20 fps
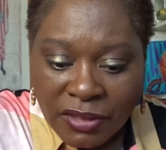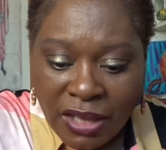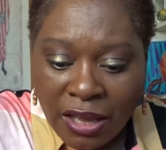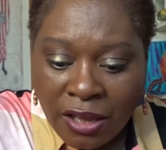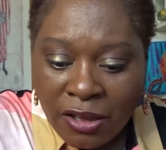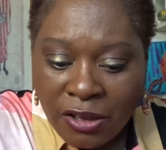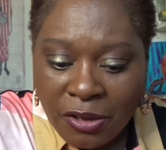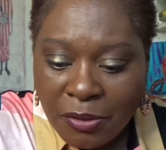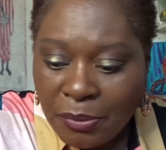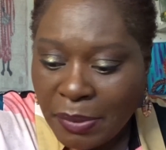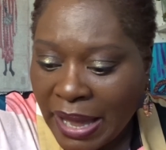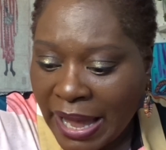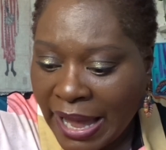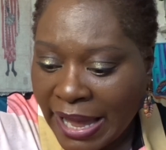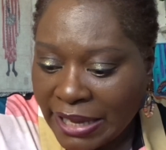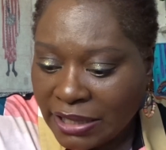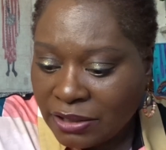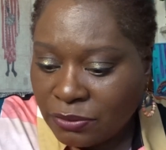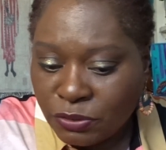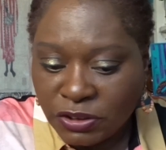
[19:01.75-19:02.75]
And
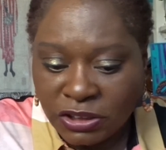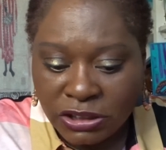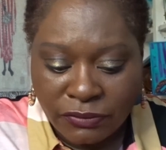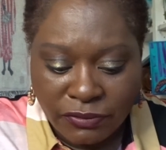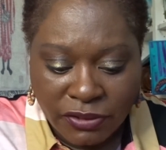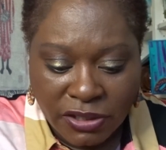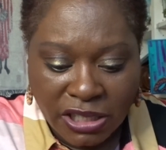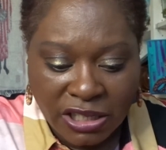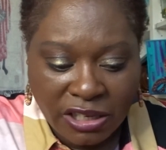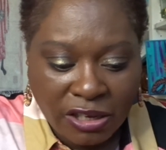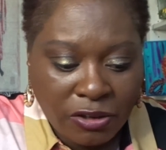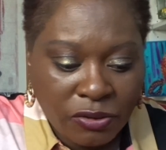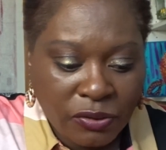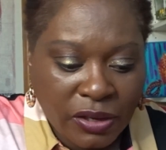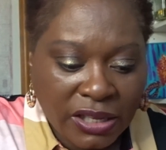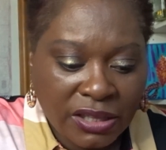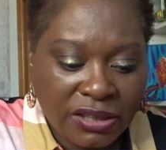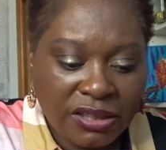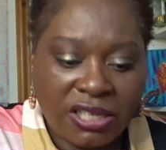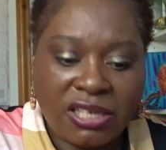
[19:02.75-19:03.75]
what's the other thing? Oh,
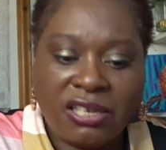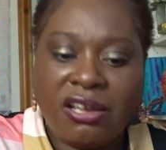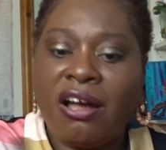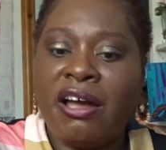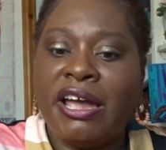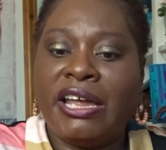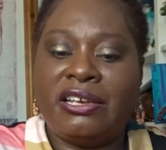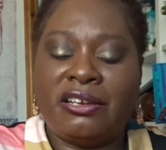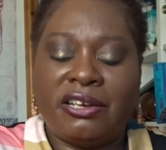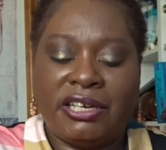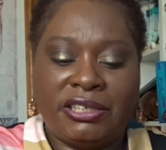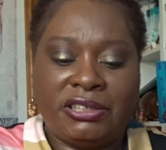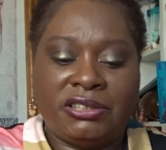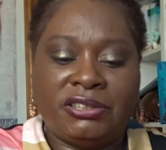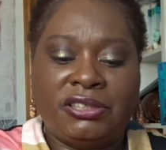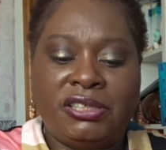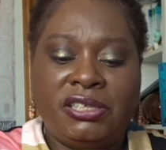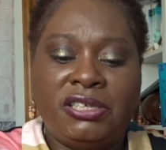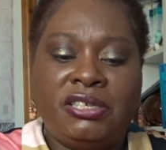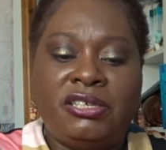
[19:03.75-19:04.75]
and the
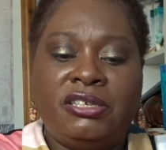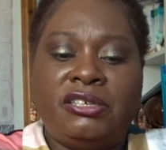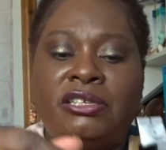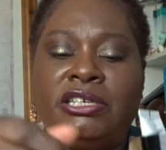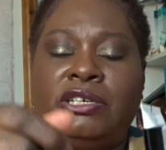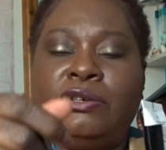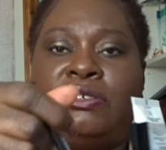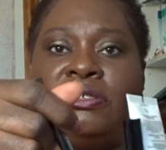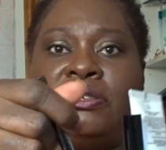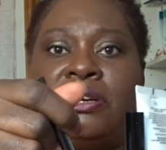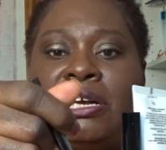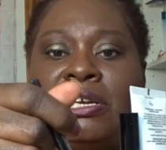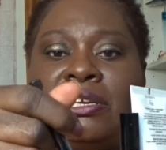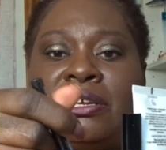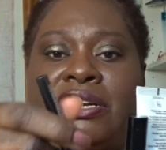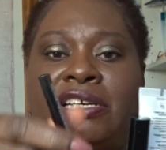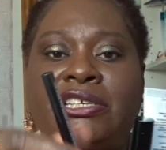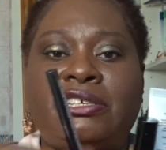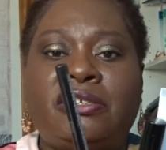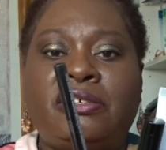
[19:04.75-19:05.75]
eyeliner. Liquid
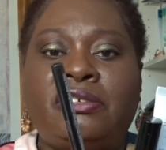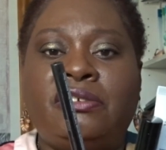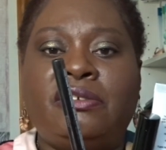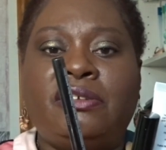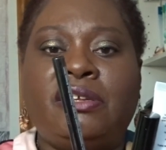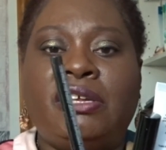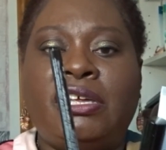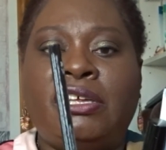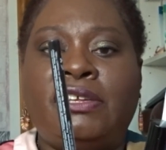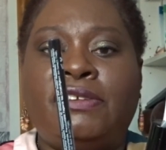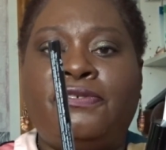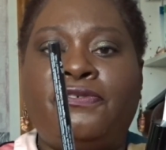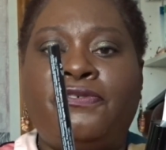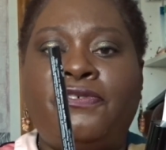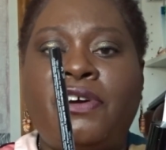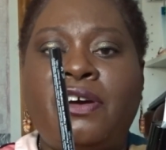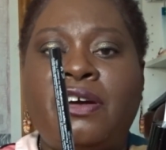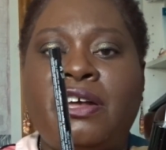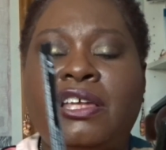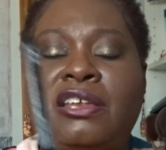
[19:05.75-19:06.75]
eyeliner is
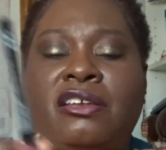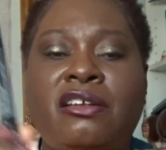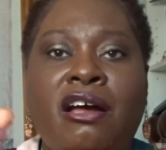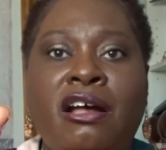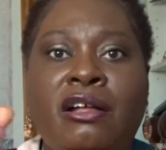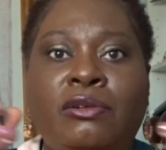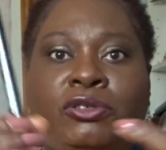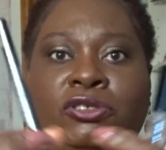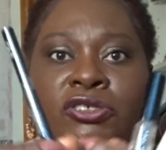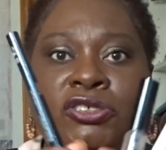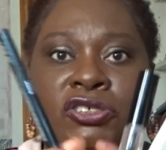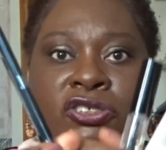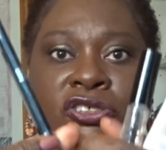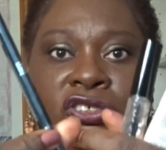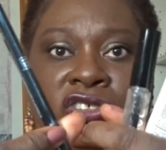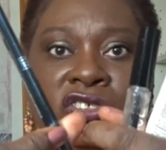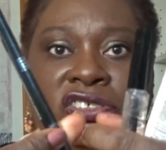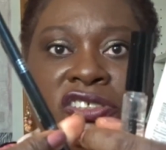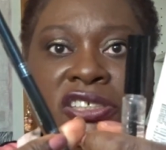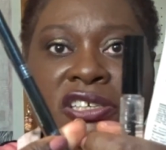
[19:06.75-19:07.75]
fine. I will
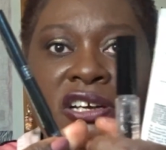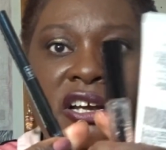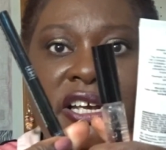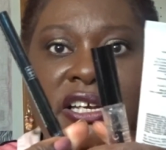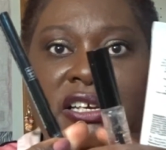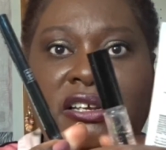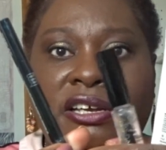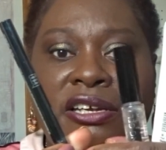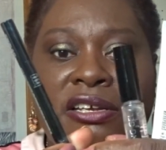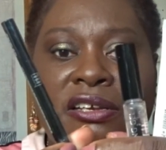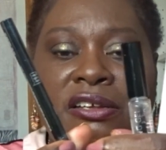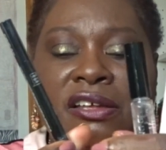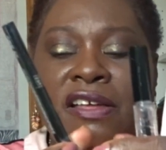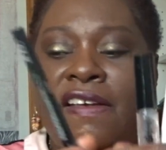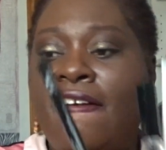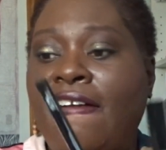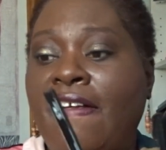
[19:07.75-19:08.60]
use the eyeliner.